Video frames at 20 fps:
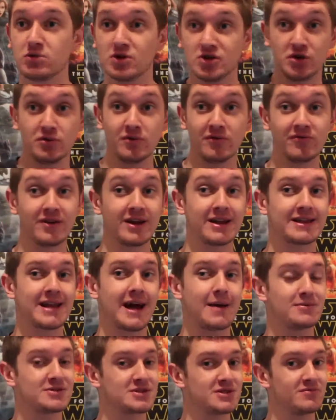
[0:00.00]
which you think
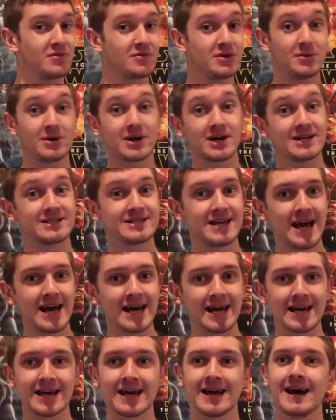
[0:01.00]
that was the route they were going to
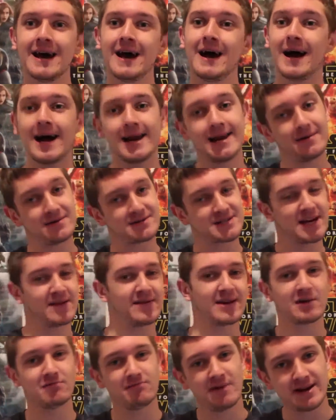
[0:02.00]
take, and that was kind
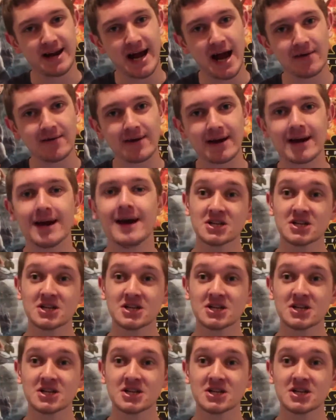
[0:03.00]
of like a red herring.